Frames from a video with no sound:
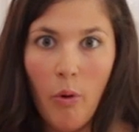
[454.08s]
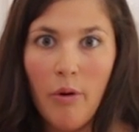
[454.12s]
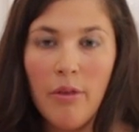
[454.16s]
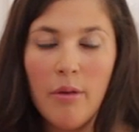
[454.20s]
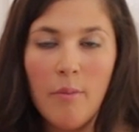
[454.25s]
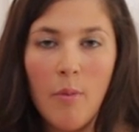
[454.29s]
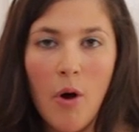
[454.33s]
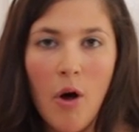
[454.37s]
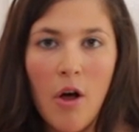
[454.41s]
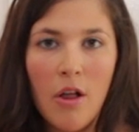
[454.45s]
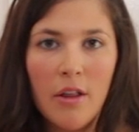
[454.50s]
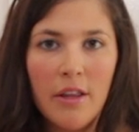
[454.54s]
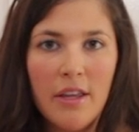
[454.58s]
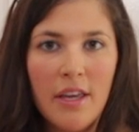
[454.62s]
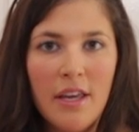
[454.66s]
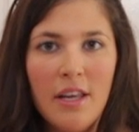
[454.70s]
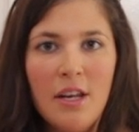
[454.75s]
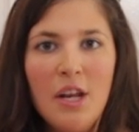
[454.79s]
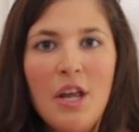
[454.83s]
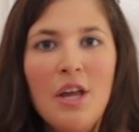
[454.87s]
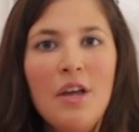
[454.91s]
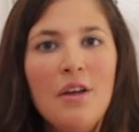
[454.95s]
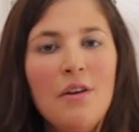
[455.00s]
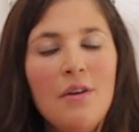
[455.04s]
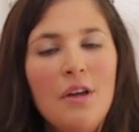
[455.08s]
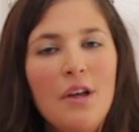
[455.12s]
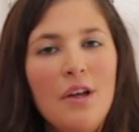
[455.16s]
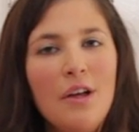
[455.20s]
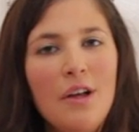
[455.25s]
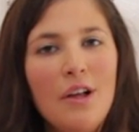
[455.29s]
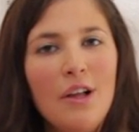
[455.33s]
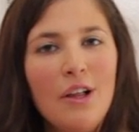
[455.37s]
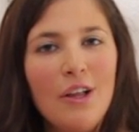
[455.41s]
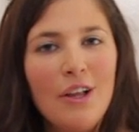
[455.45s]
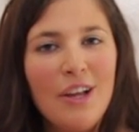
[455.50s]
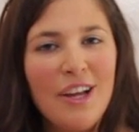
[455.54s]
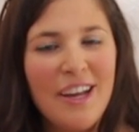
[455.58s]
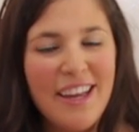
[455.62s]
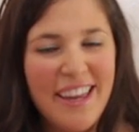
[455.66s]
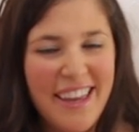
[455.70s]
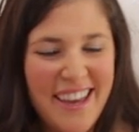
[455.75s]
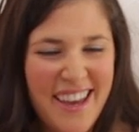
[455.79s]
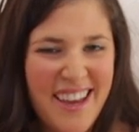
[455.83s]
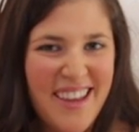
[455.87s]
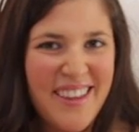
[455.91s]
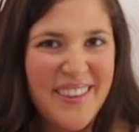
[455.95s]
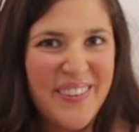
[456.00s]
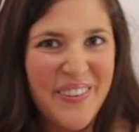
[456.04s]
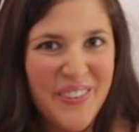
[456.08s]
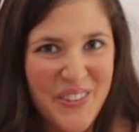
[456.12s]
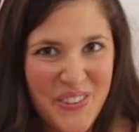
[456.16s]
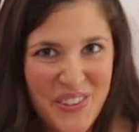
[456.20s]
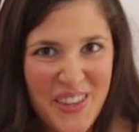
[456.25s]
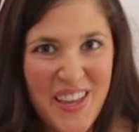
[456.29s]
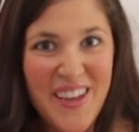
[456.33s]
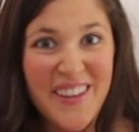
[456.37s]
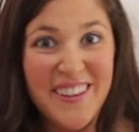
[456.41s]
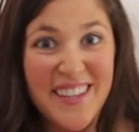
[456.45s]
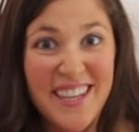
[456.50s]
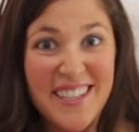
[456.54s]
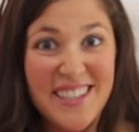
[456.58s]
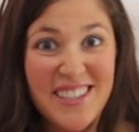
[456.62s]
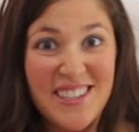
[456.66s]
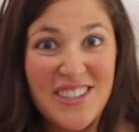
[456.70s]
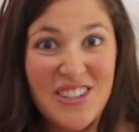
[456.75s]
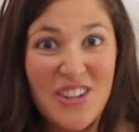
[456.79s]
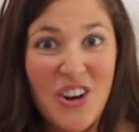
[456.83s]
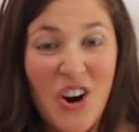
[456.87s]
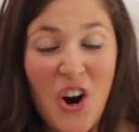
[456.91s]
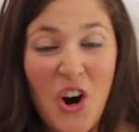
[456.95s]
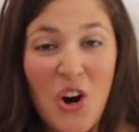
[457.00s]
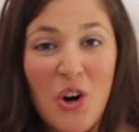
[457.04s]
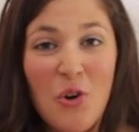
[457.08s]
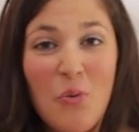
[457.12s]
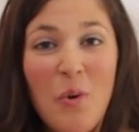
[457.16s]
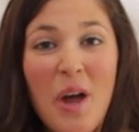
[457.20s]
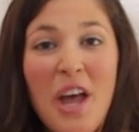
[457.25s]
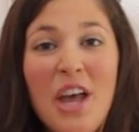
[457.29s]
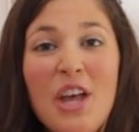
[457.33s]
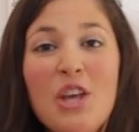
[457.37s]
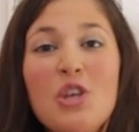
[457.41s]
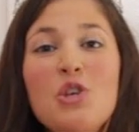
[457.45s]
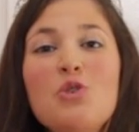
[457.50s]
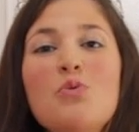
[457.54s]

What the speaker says: pour them all in. Again, learn that lesson the hard way.